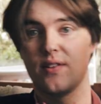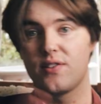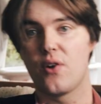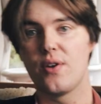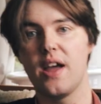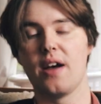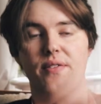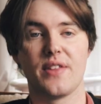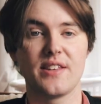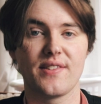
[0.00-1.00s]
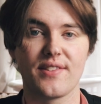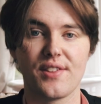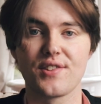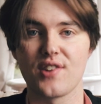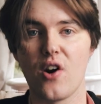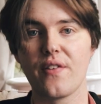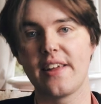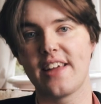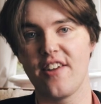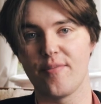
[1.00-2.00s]
So yeah, this is the song
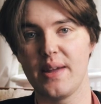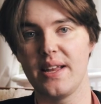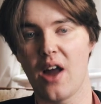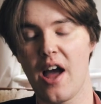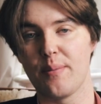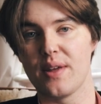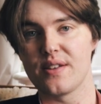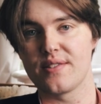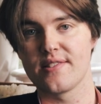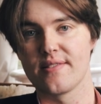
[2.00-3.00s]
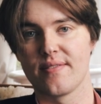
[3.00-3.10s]
that gave me nightmares.